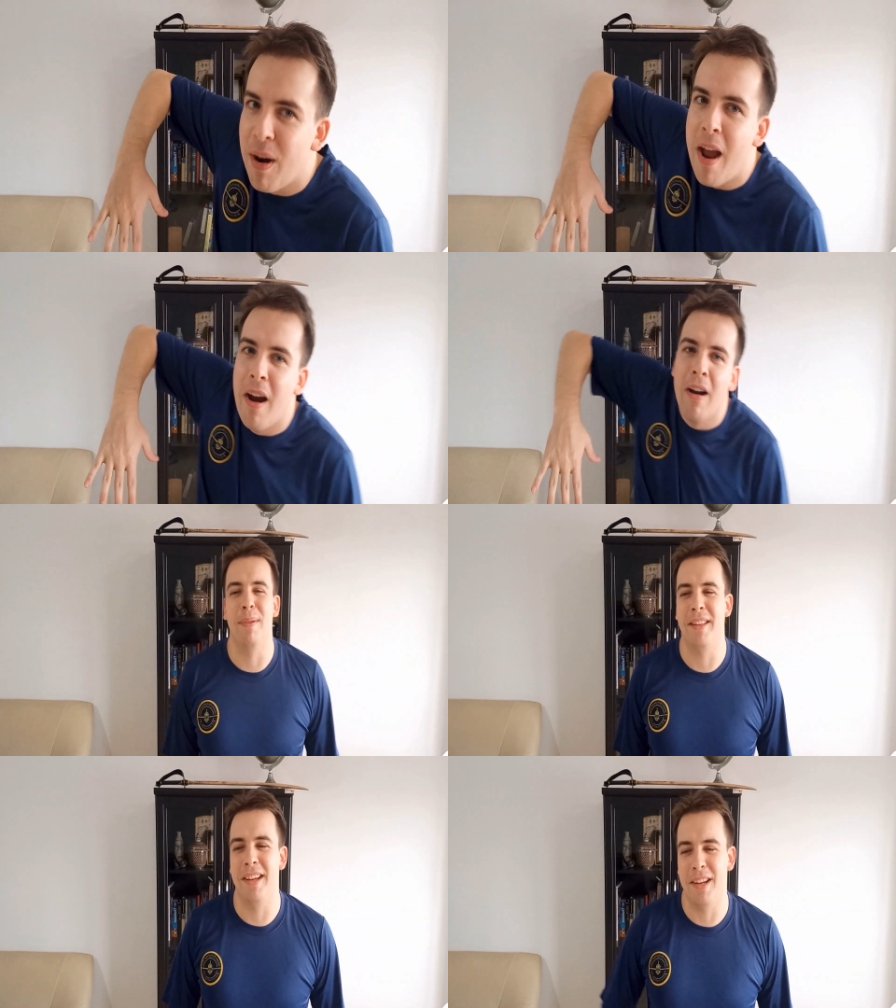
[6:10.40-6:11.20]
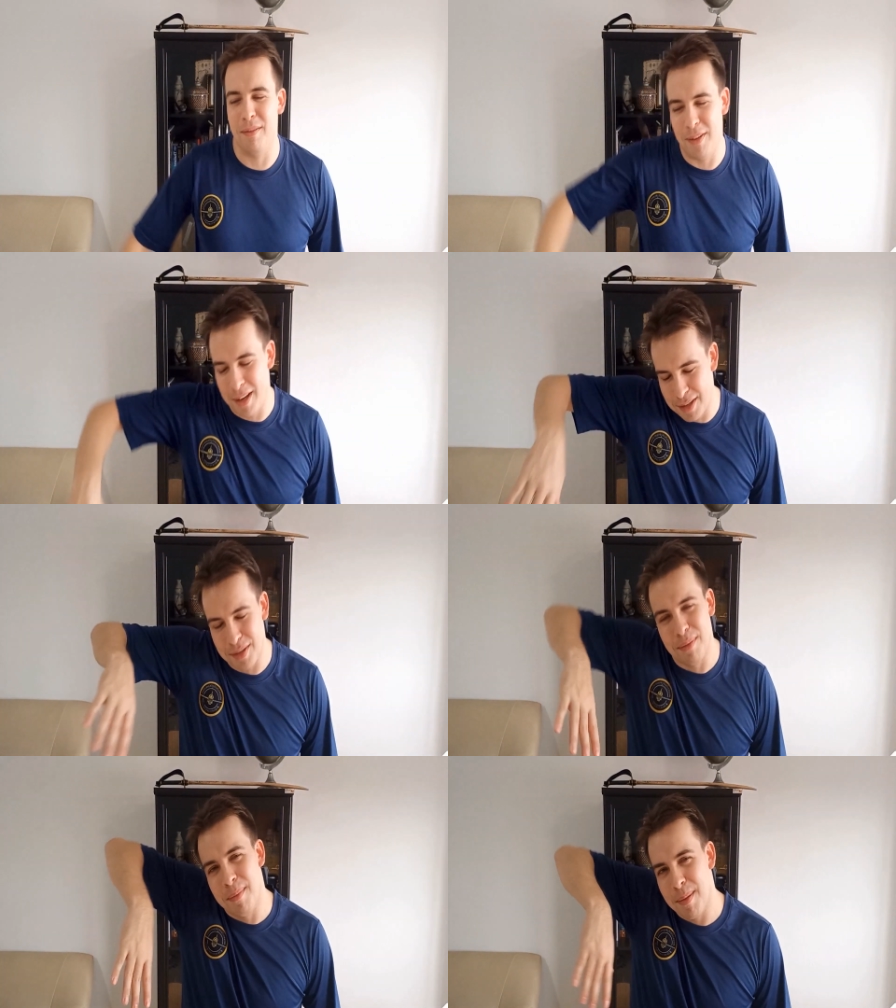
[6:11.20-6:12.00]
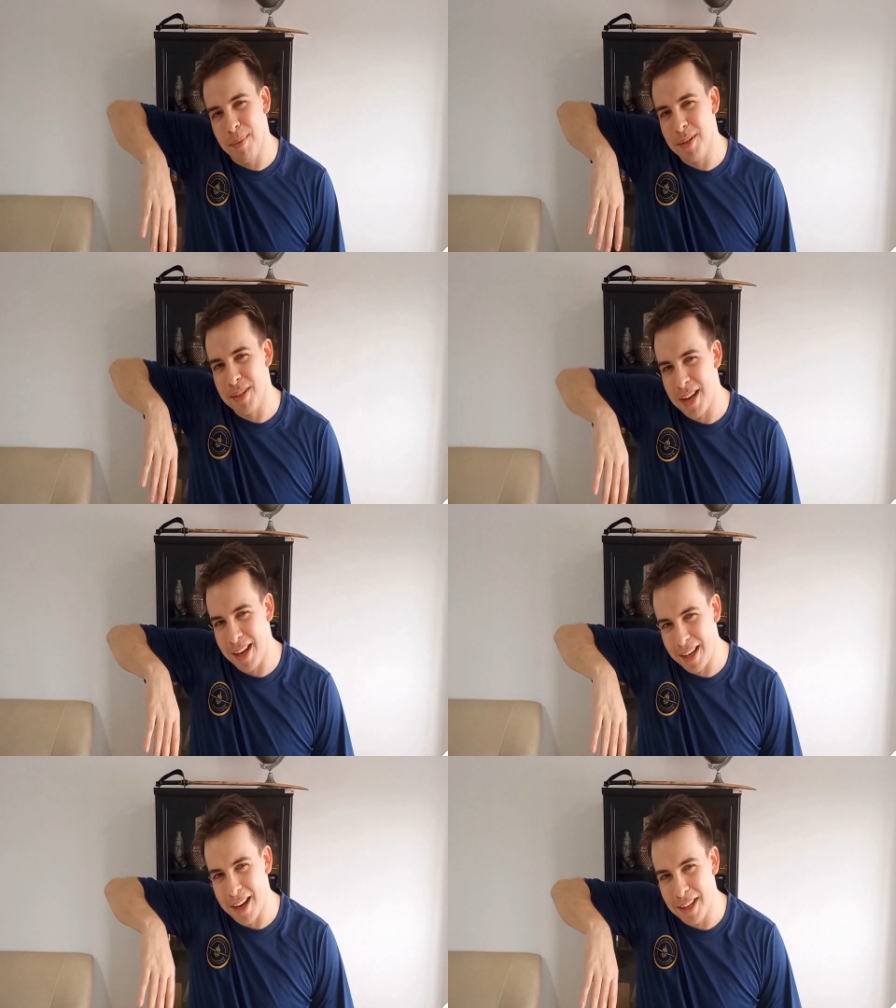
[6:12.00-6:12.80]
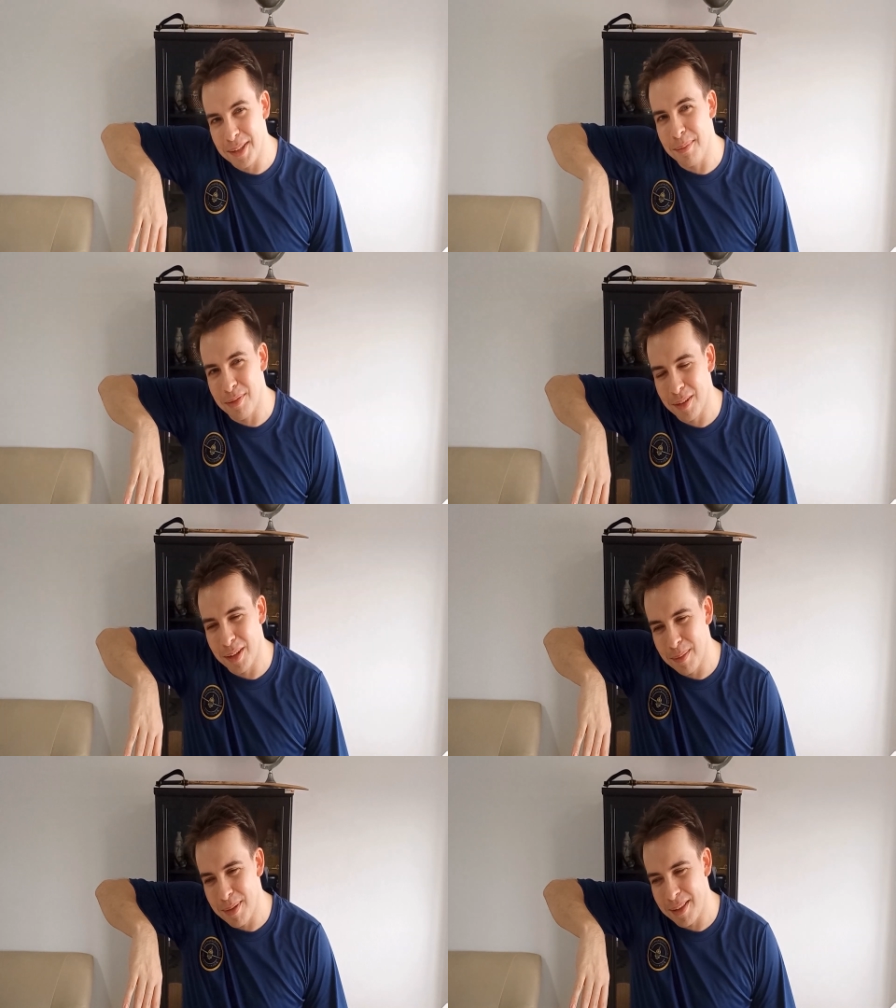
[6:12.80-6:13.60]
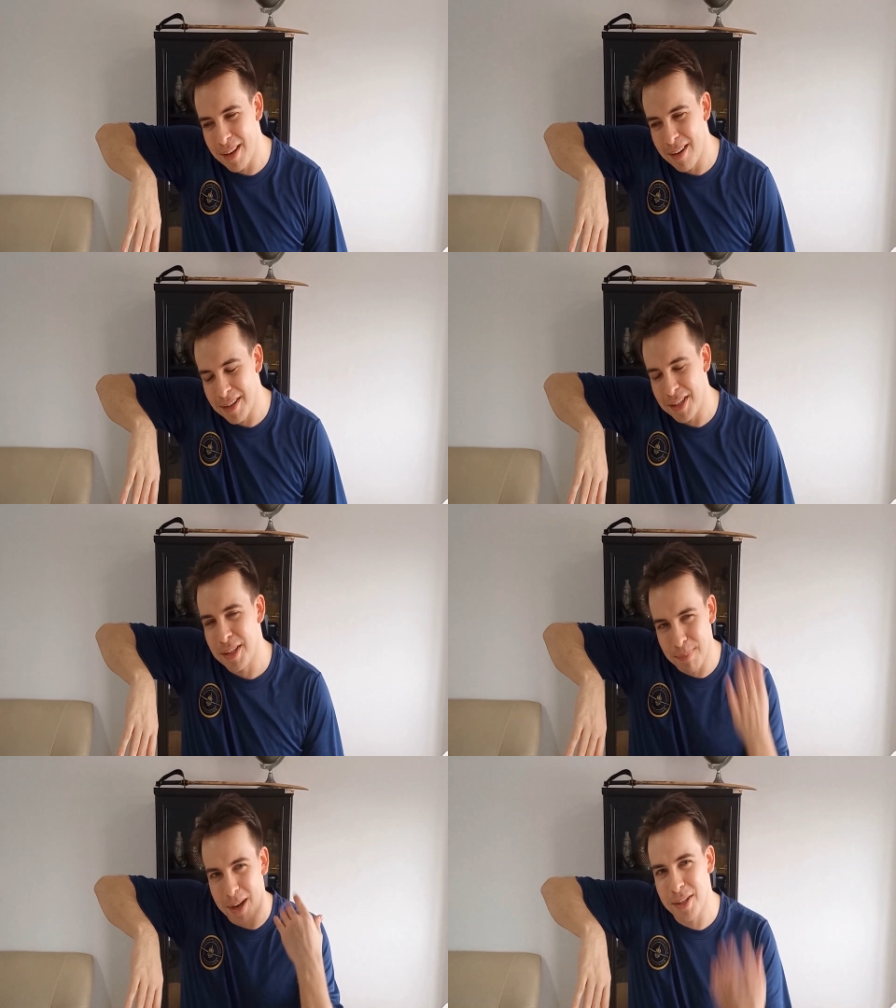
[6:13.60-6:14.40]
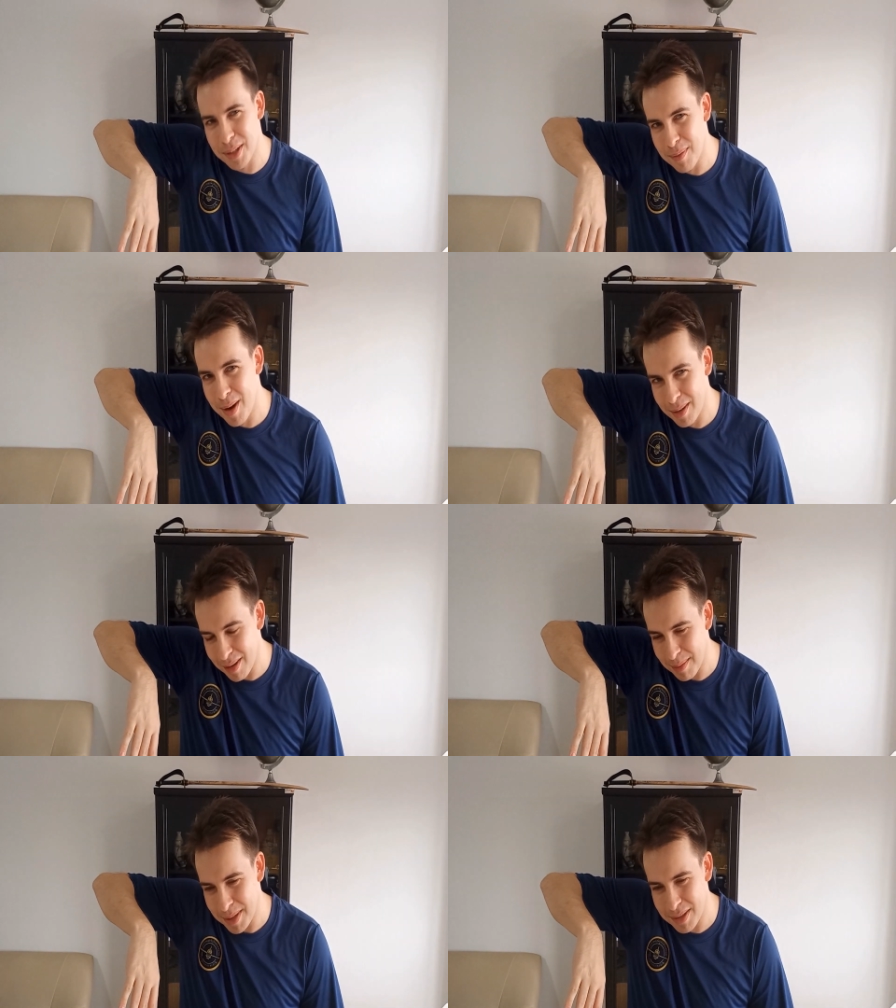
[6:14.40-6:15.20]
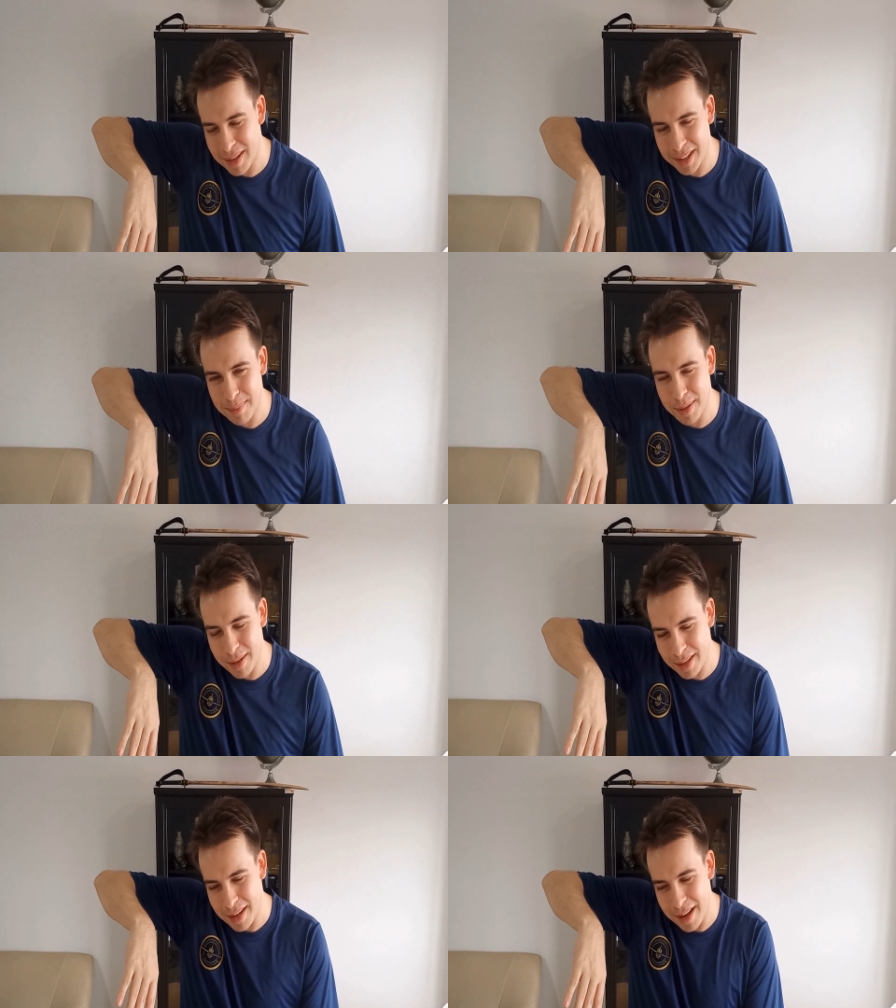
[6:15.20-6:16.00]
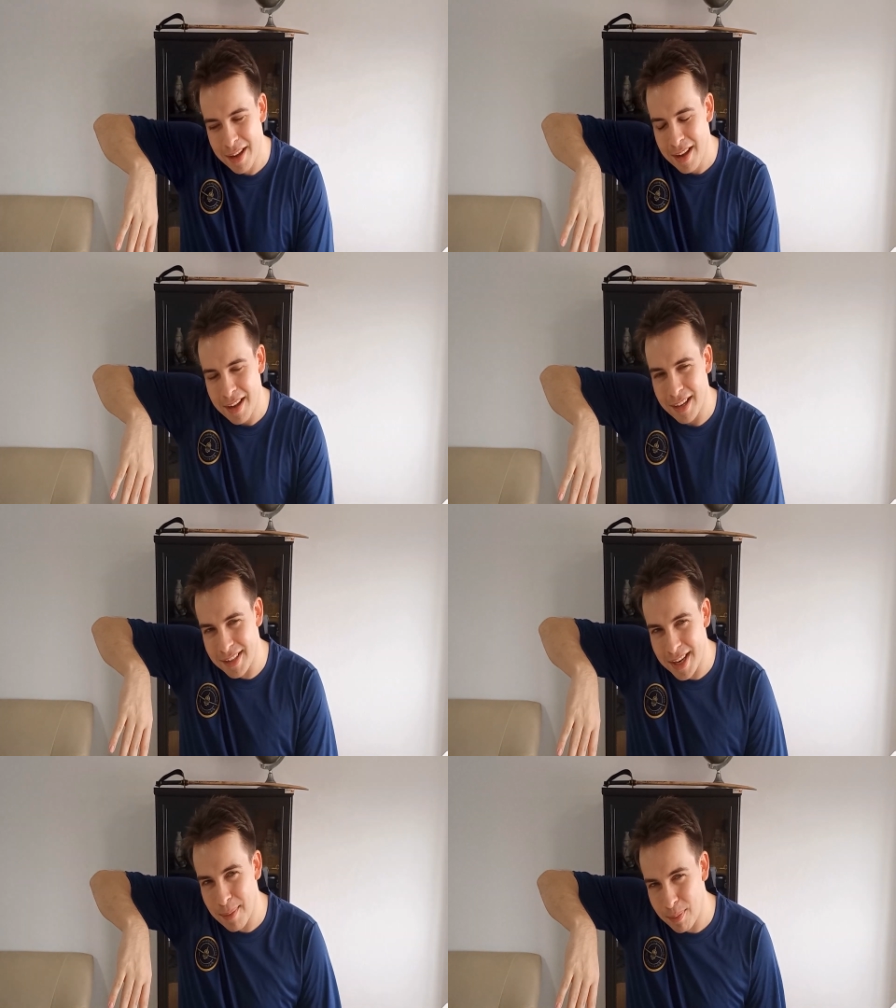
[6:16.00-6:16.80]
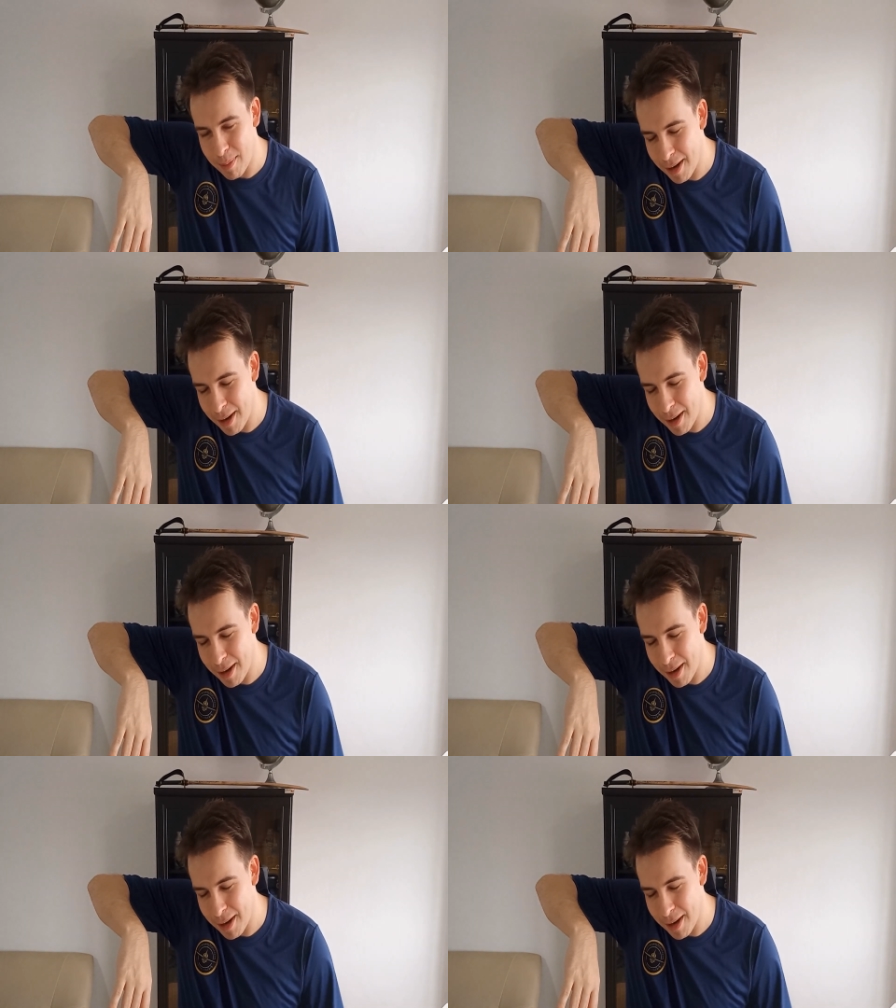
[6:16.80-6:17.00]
for air. By the end of it, I just remember just hanging on him for a little bit there as he's splashing water on me, trying to get me away. And I, I tap him,